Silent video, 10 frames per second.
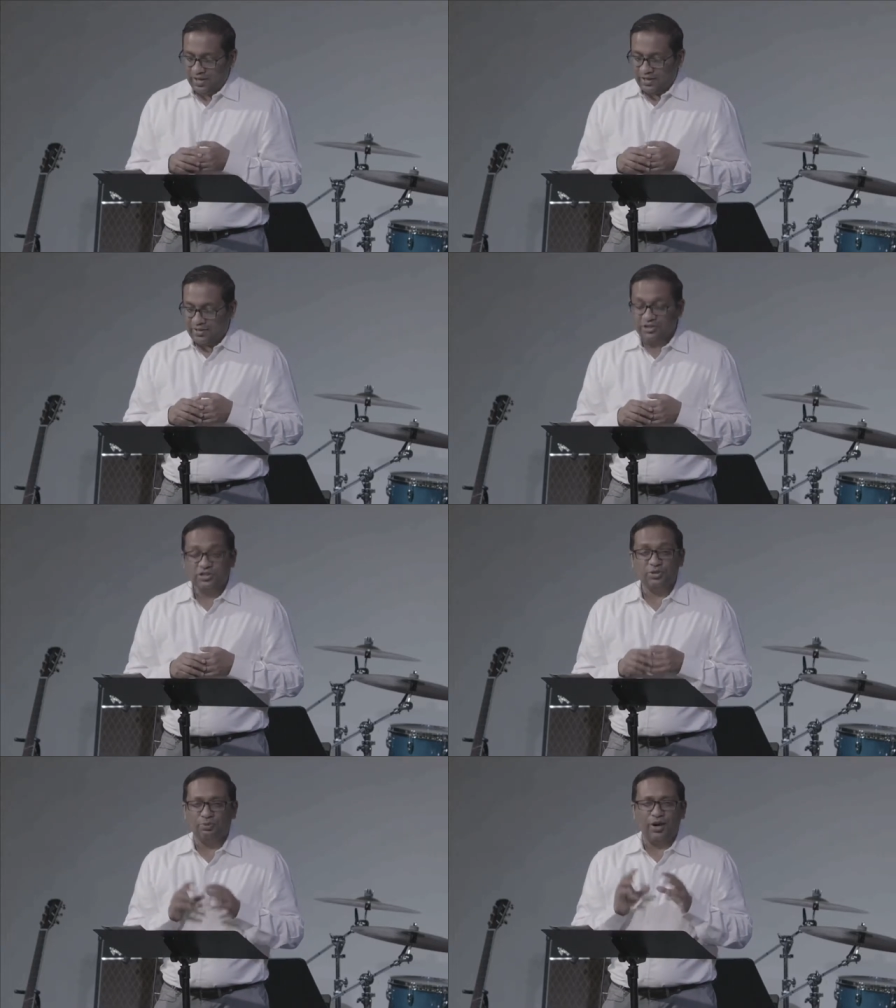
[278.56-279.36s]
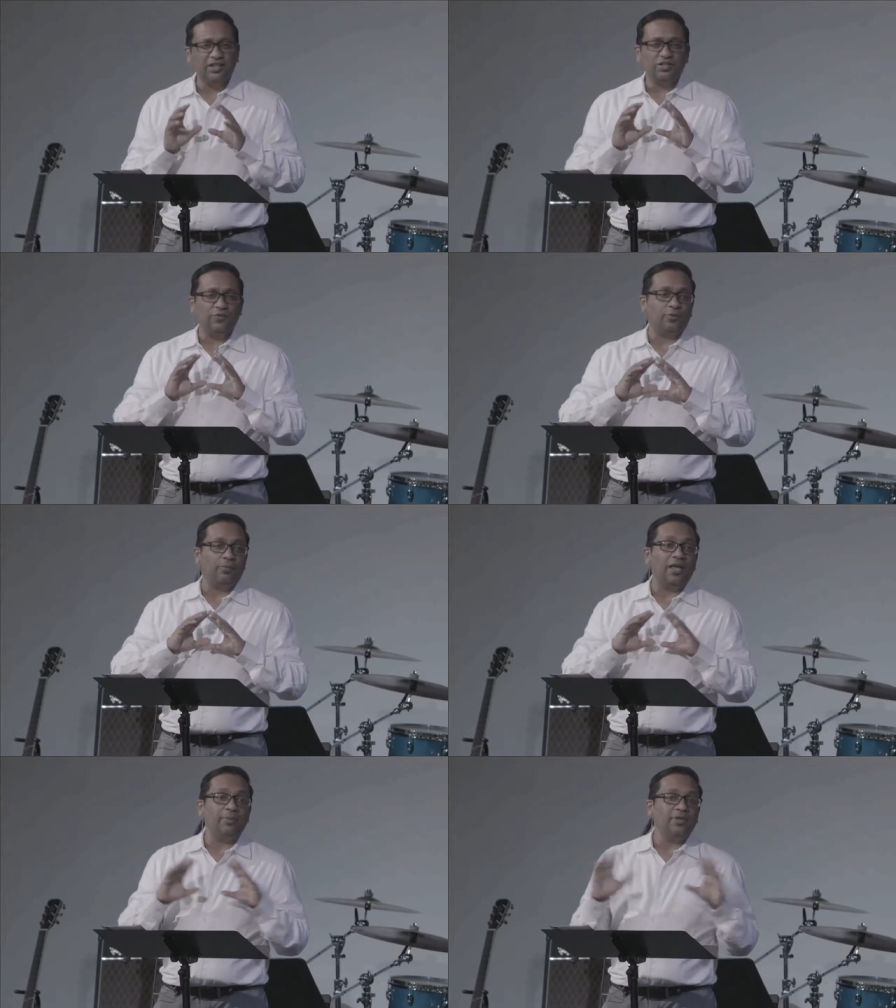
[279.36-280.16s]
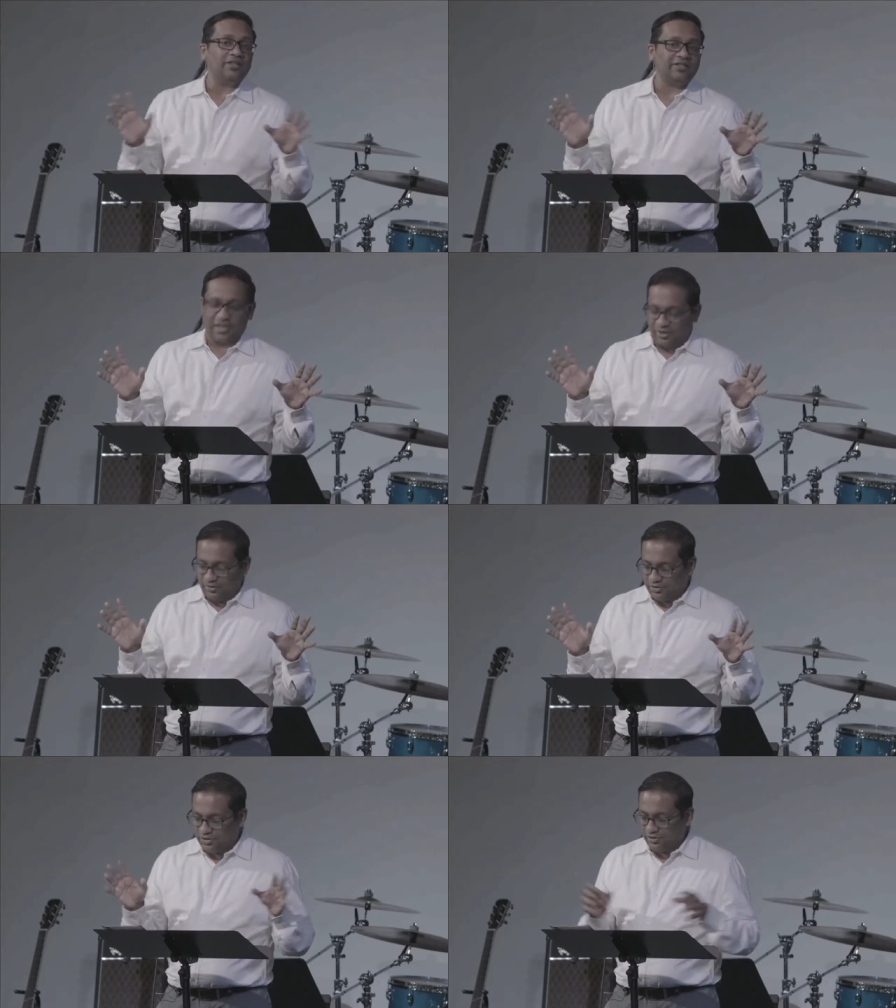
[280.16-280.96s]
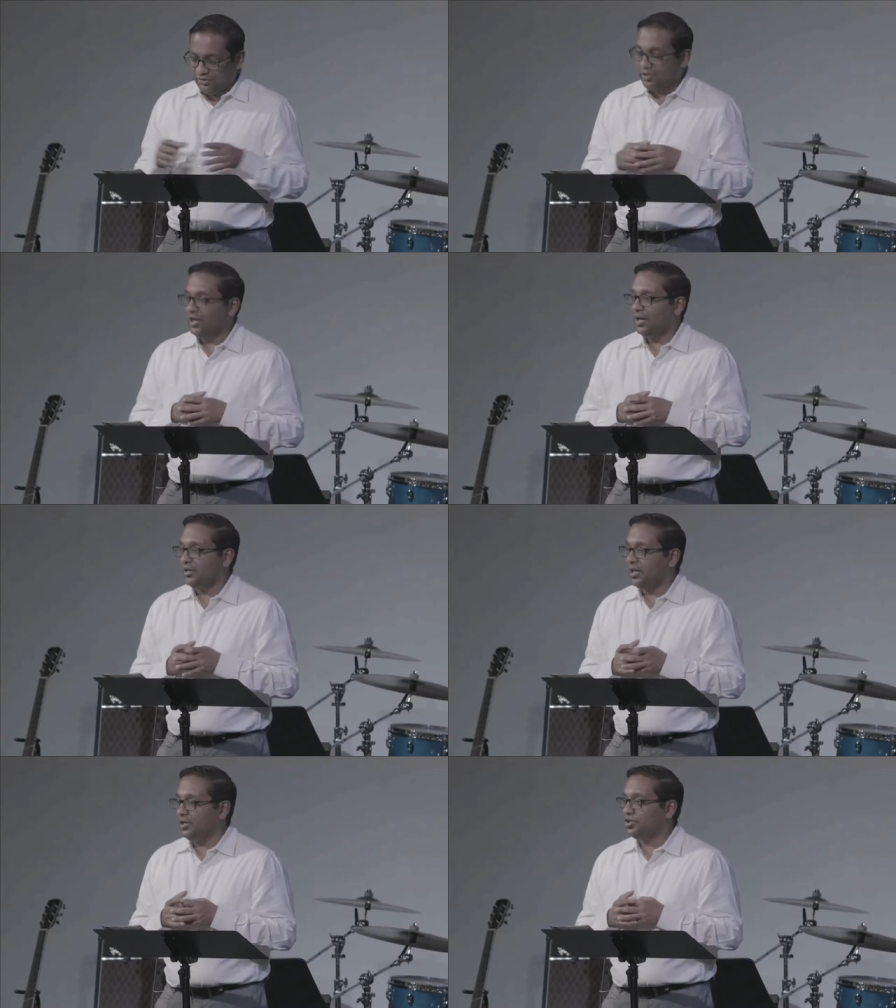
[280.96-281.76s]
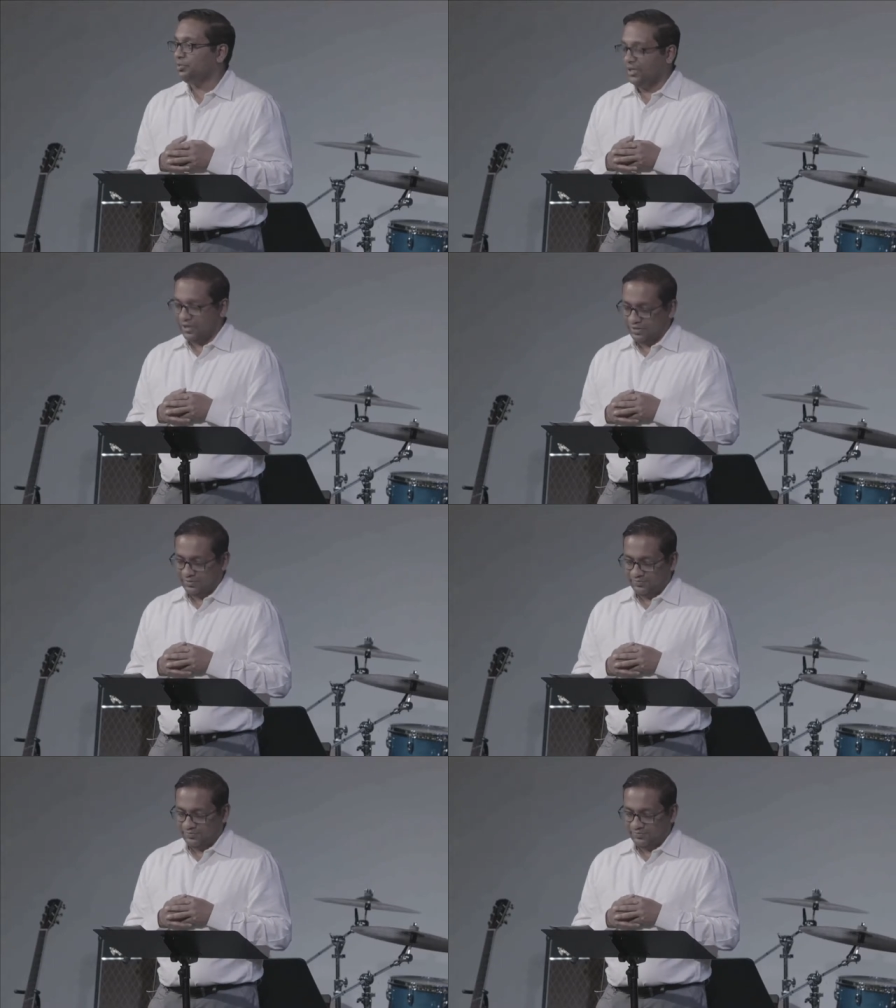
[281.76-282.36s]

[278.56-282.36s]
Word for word: and it should surprise you for maybe a second or two, and then it should be done.